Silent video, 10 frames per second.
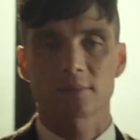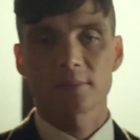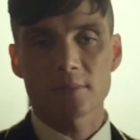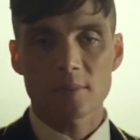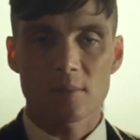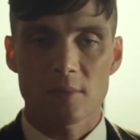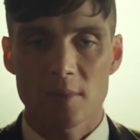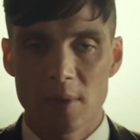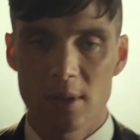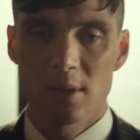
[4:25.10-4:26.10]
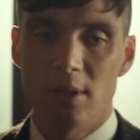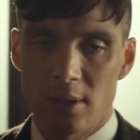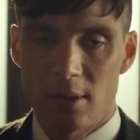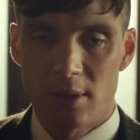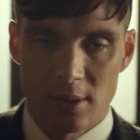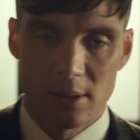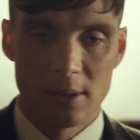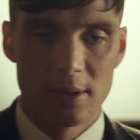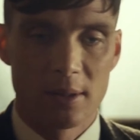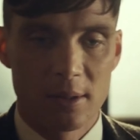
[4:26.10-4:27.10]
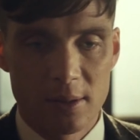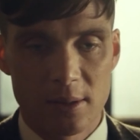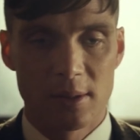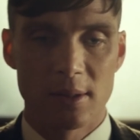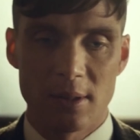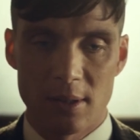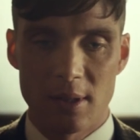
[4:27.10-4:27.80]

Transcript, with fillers: Remember, it's consistency and discipline